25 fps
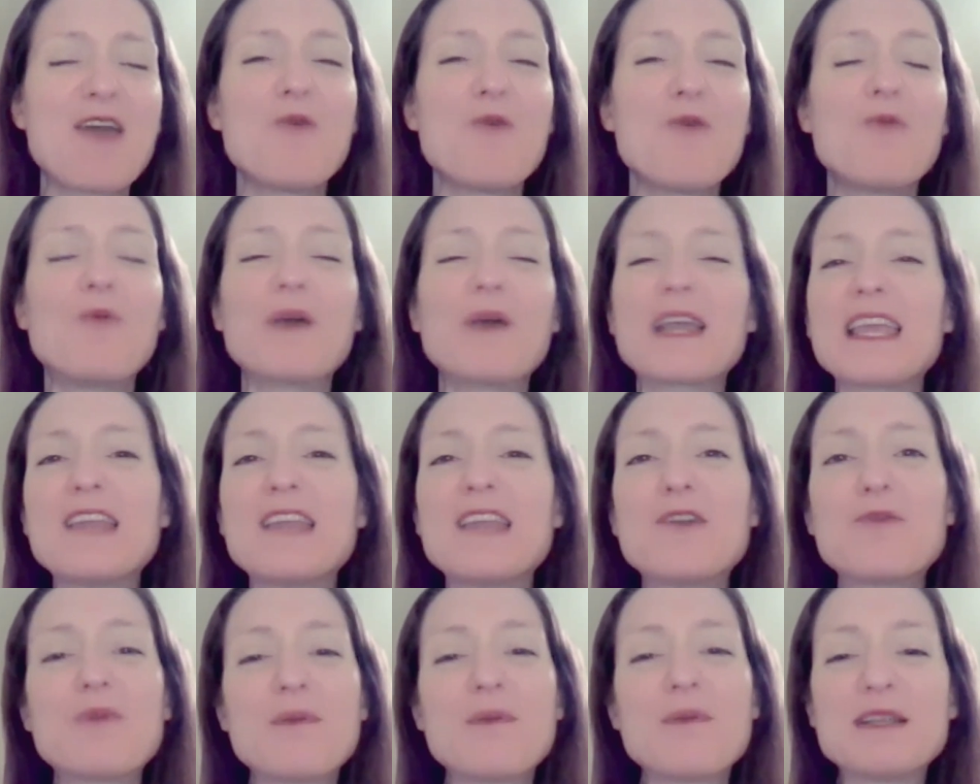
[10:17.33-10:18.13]
What can
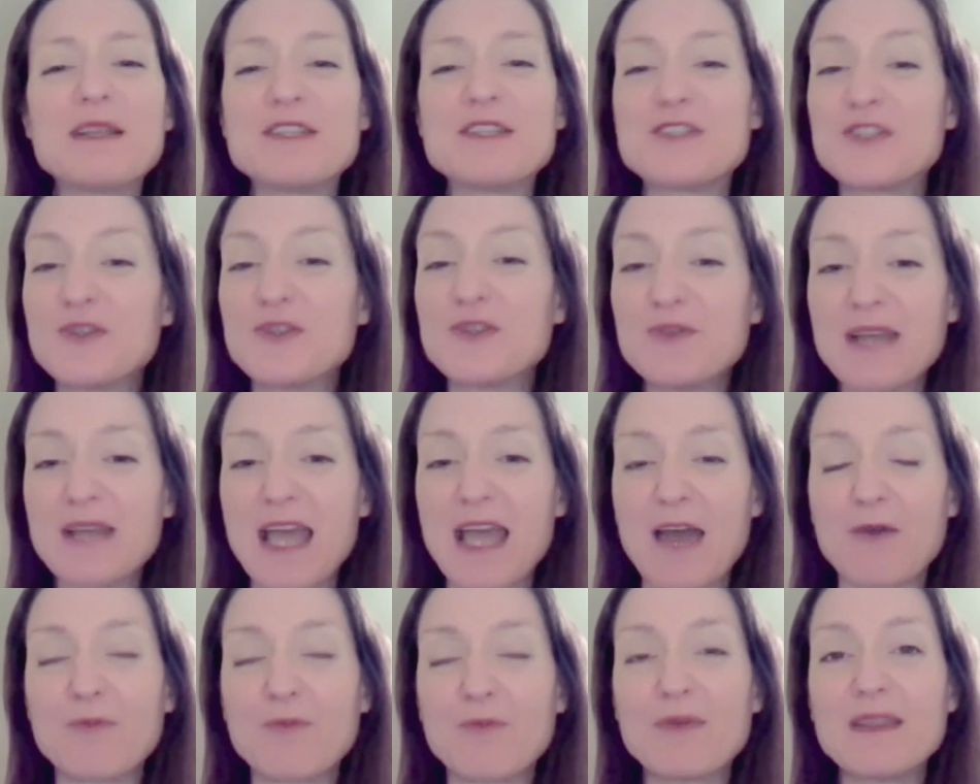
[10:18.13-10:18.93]
a woman do
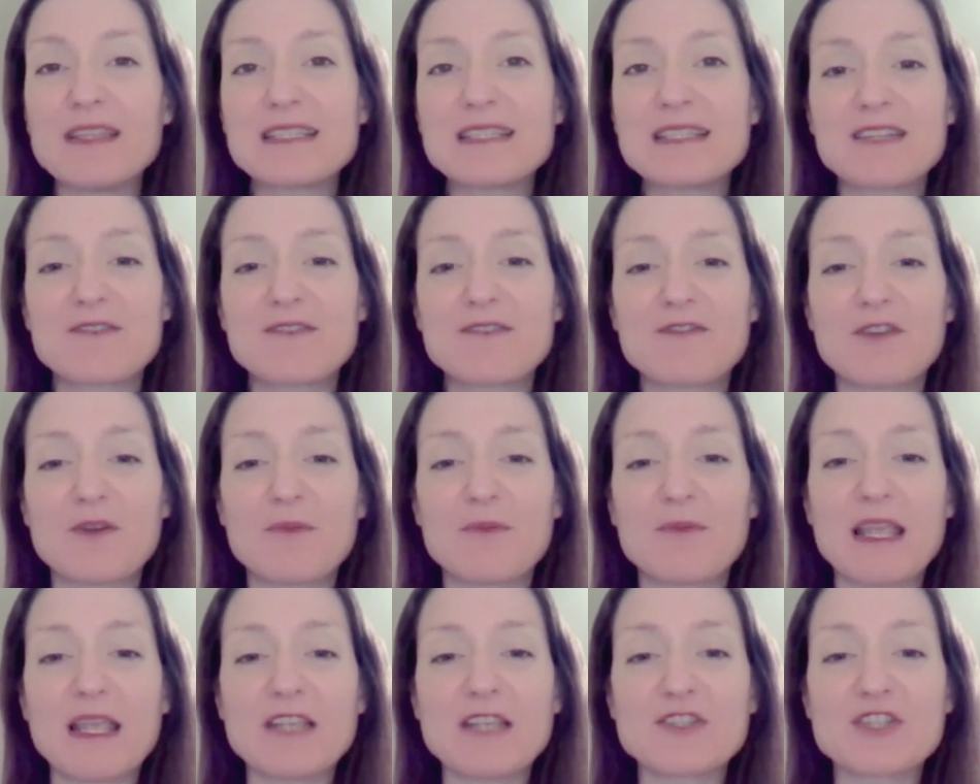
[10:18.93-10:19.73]
now with this
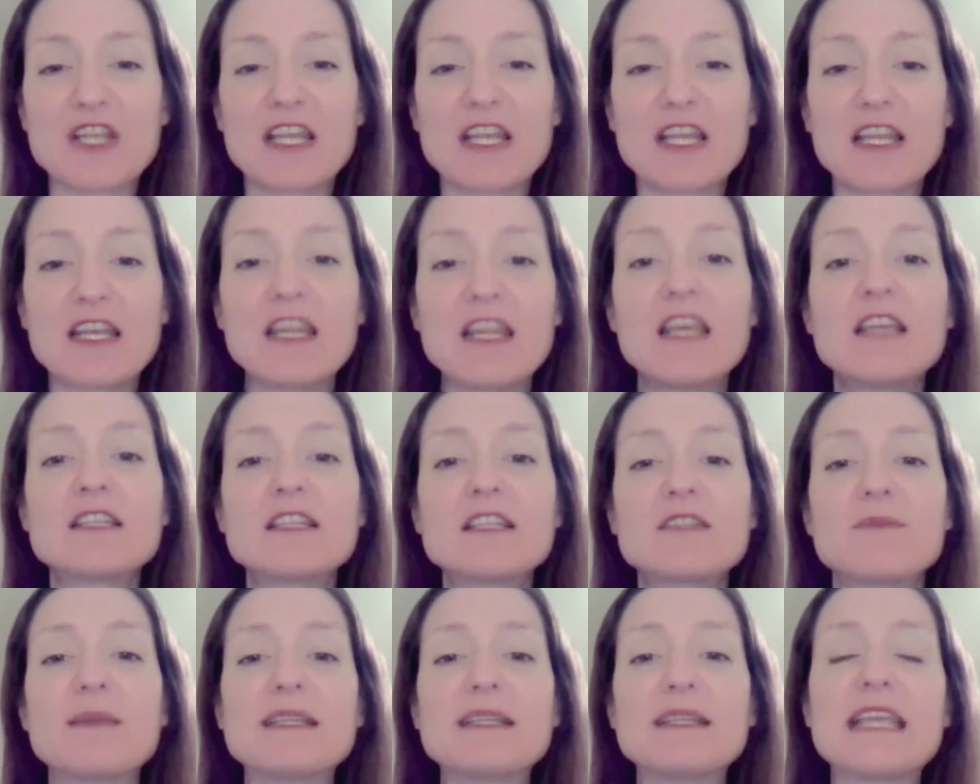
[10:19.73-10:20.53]
information
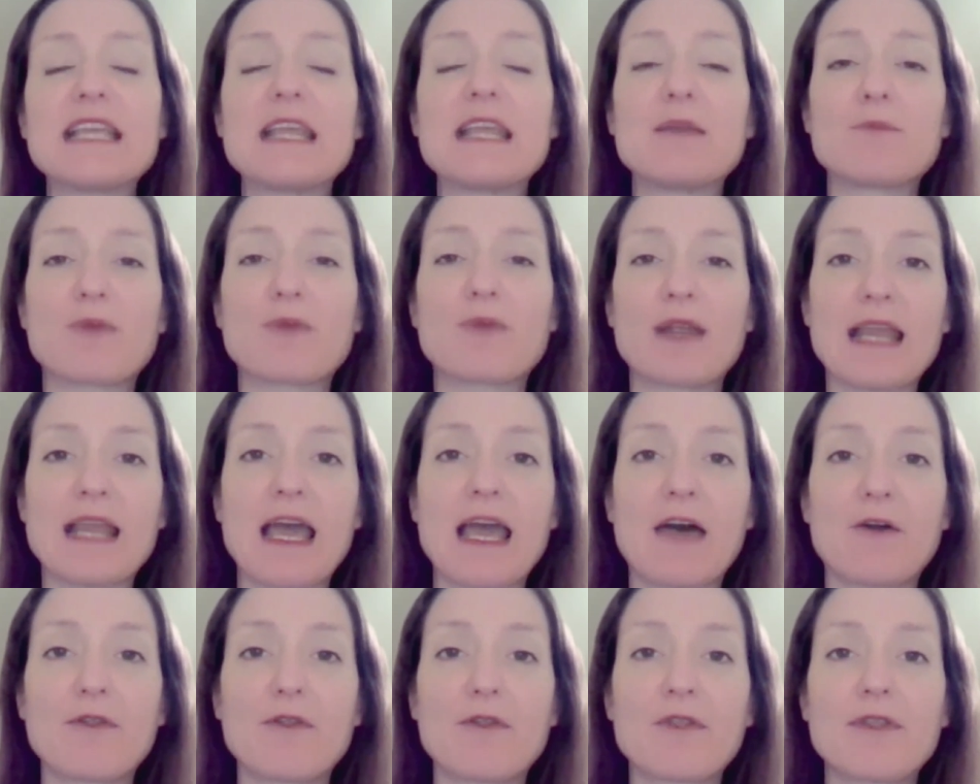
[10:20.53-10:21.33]
to maintain brain
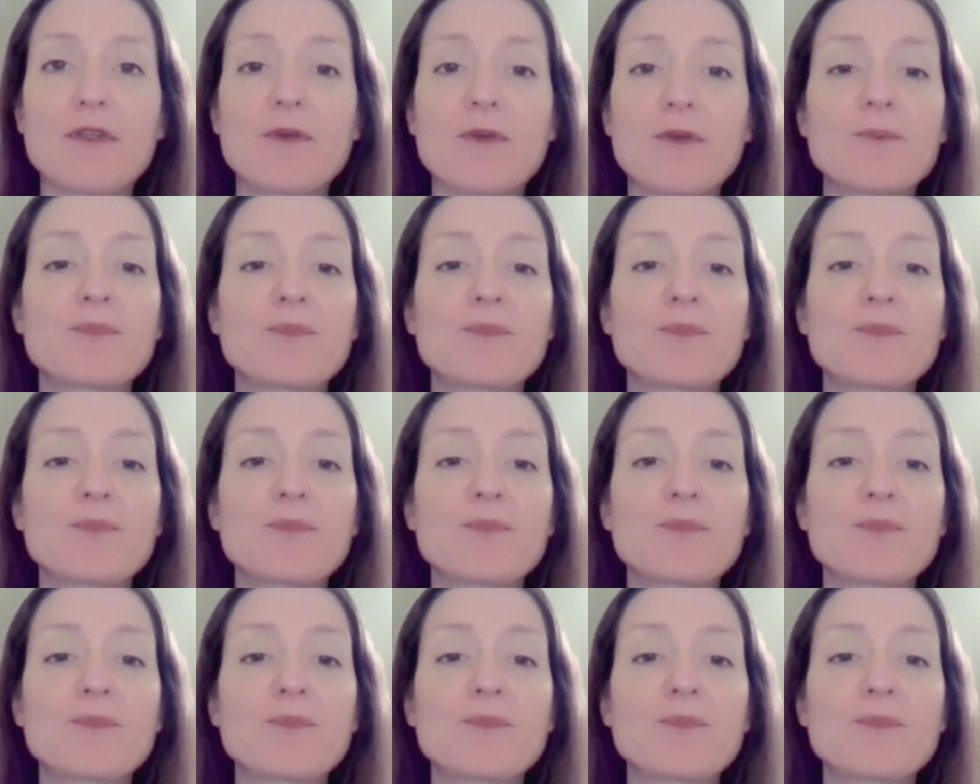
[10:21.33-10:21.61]
health?